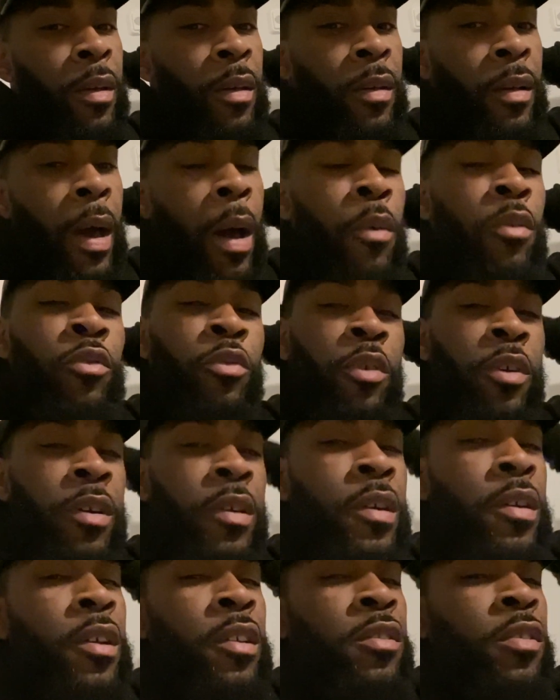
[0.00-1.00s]
I was real
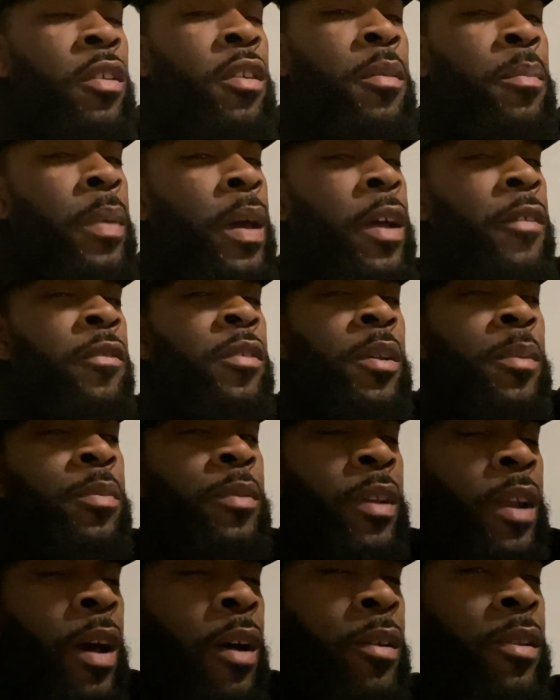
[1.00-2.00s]
good at turning backflips
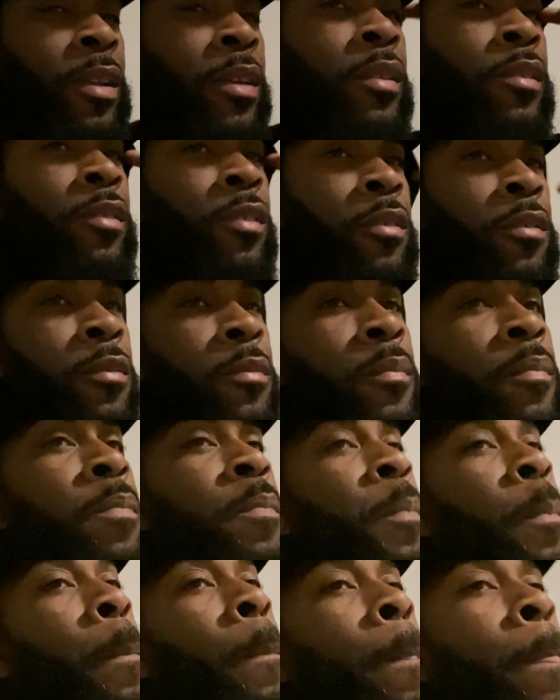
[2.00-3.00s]
and all that, so.
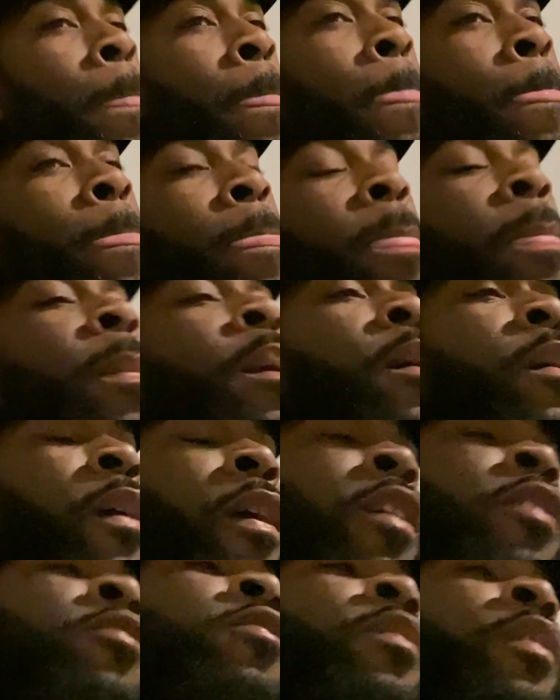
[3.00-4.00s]

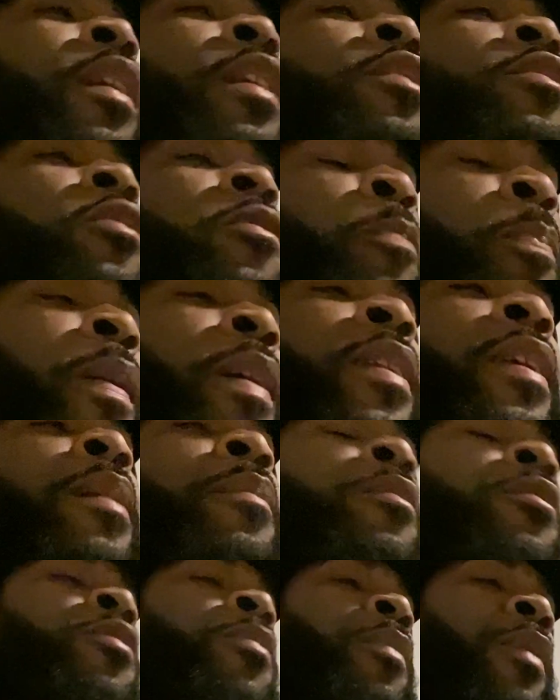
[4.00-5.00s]
He's a spitting
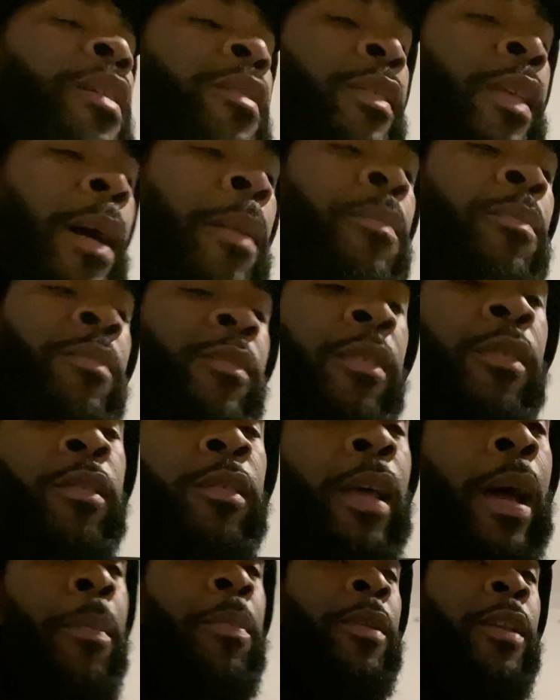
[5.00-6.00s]
image of me.
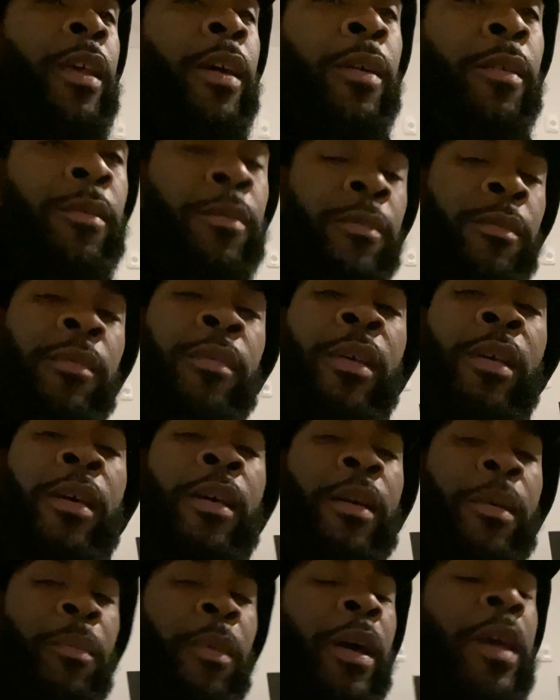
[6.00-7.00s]
Stop it now.
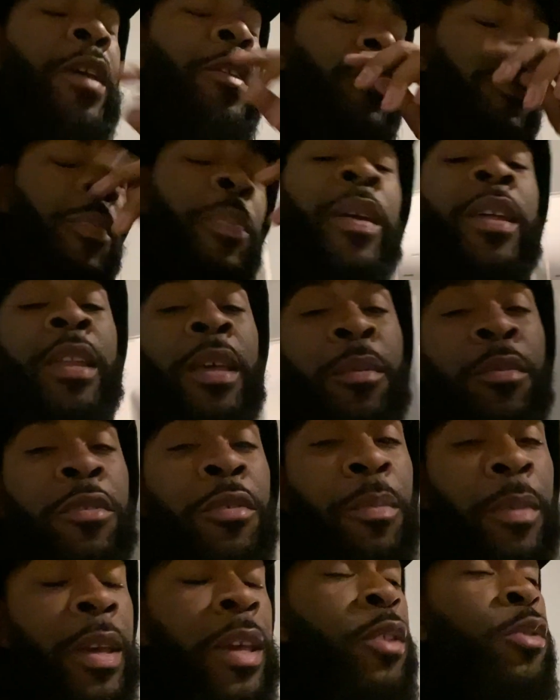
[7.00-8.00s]
But he's a spitting image of
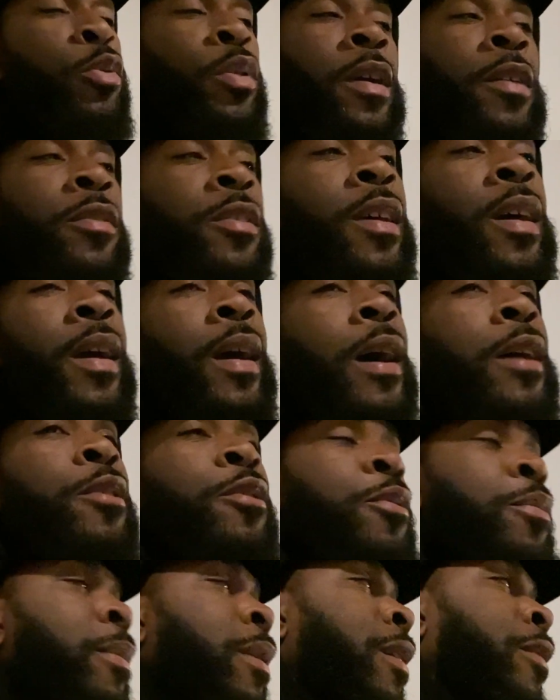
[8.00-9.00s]
me. He do everything I do,
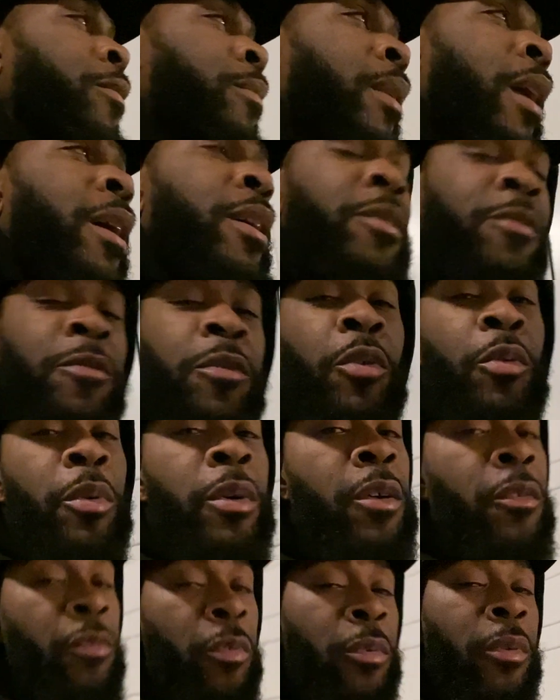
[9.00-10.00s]
man. Like, for
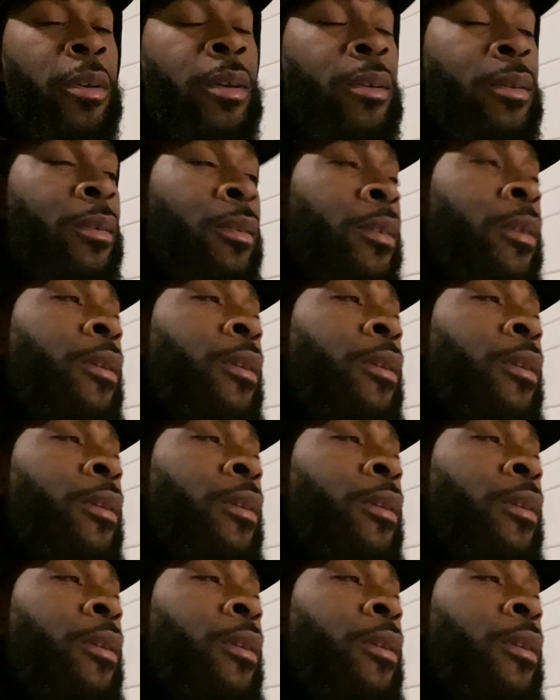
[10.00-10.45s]
real.